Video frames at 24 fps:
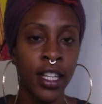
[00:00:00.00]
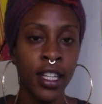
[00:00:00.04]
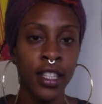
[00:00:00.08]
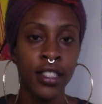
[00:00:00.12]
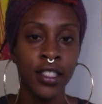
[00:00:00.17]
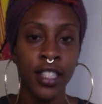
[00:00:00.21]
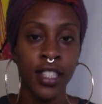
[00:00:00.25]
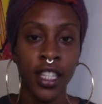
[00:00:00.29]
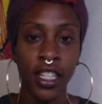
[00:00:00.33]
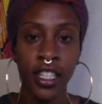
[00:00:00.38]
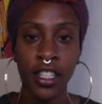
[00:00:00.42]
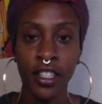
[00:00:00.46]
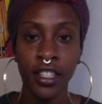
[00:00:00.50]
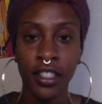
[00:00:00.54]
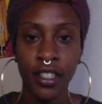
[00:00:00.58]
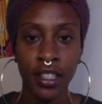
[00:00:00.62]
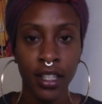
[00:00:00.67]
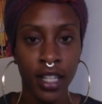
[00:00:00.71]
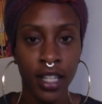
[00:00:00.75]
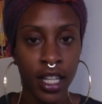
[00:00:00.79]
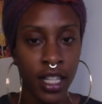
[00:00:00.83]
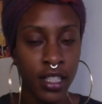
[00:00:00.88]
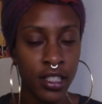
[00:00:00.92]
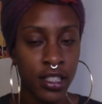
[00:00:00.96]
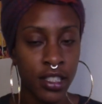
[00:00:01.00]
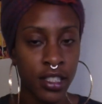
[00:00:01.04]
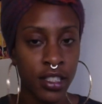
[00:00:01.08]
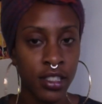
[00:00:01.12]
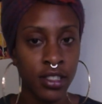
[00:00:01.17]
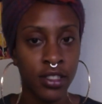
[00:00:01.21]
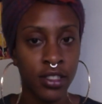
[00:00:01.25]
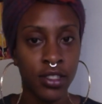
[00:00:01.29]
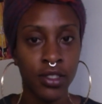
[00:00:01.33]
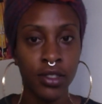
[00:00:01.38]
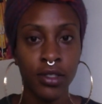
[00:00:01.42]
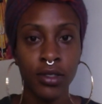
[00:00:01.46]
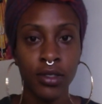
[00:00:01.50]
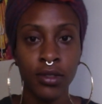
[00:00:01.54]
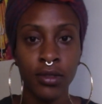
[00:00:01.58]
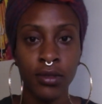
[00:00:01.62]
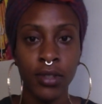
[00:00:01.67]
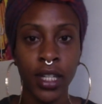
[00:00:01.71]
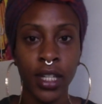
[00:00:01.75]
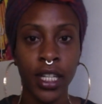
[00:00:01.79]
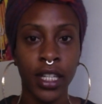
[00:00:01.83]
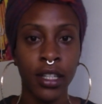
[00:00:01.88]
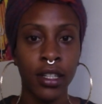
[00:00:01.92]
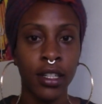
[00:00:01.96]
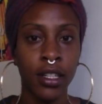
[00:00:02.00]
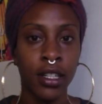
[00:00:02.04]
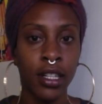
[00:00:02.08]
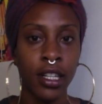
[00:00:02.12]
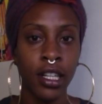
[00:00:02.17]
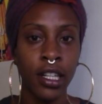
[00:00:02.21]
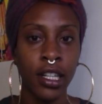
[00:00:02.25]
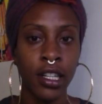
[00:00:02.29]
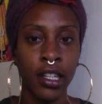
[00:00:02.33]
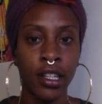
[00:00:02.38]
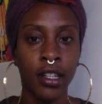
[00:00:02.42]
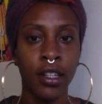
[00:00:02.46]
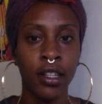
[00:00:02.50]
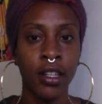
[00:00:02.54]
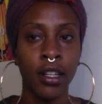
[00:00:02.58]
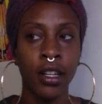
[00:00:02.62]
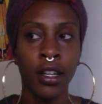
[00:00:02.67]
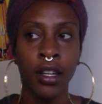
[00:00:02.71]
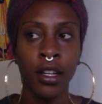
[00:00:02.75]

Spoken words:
check your intentions too, and